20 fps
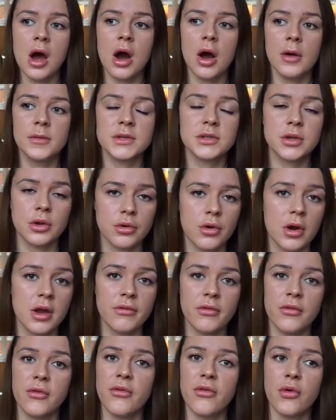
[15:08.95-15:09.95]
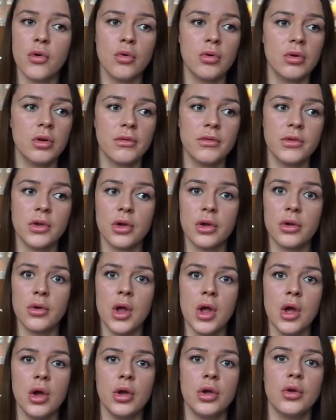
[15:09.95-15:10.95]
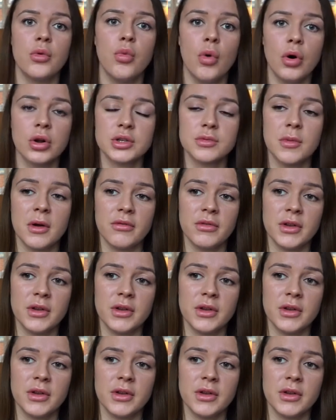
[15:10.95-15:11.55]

I'm so grateful for all of you who watch my